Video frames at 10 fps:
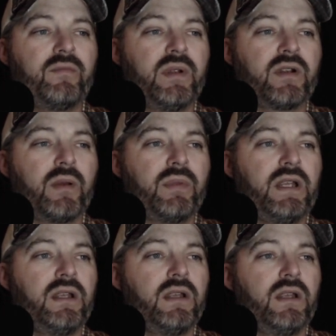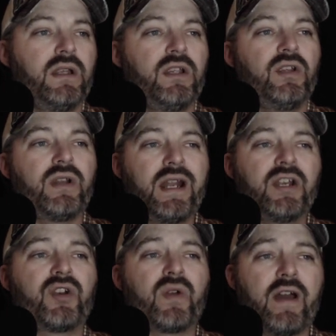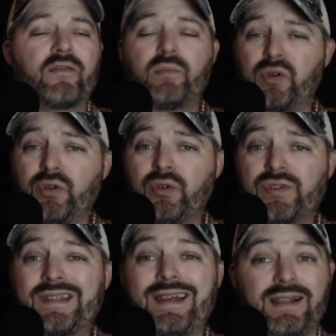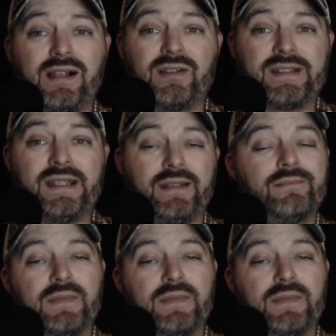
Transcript: Company, United Craft Brews, LLC.